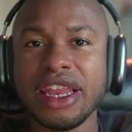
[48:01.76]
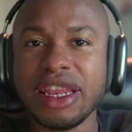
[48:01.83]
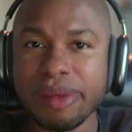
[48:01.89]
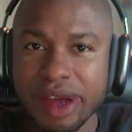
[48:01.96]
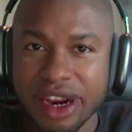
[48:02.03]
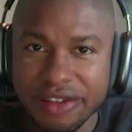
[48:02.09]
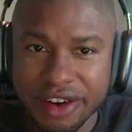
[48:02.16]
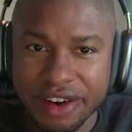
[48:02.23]

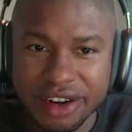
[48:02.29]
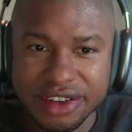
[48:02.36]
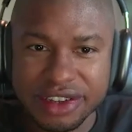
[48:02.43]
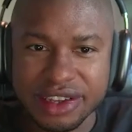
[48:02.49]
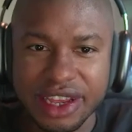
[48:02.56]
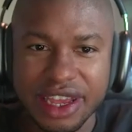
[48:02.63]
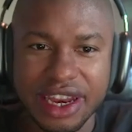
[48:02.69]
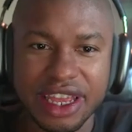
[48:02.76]
metaverse,
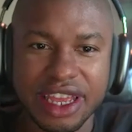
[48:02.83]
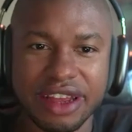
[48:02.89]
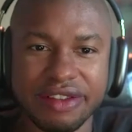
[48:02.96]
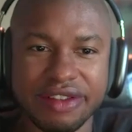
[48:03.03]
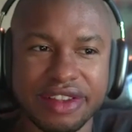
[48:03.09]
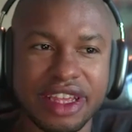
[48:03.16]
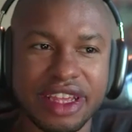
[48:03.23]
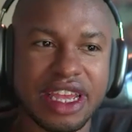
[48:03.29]
and it
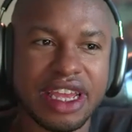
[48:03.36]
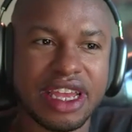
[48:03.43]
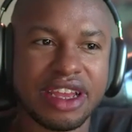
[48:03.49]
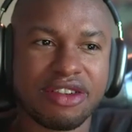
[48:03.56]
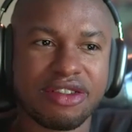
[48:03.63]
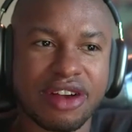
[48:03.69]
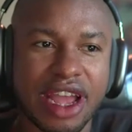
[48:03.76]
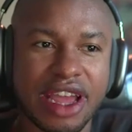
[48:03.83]
gives the
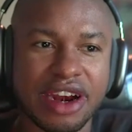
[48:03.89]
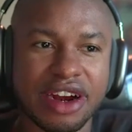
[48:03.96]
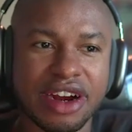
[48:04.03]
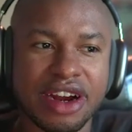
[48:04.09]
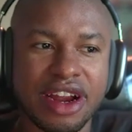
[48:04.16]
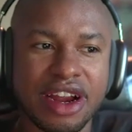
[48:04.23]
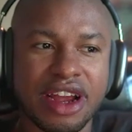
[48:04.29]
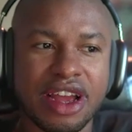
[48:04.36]

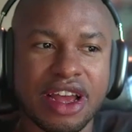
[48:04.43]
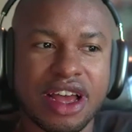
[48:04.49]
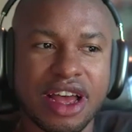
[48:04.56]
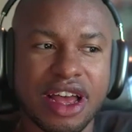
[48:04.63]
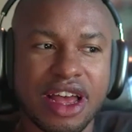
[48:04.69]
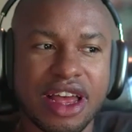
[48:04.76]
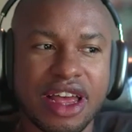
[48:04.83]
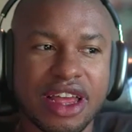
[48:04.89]
creator
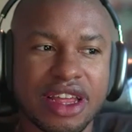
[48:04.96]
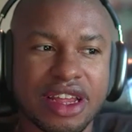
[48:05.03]
a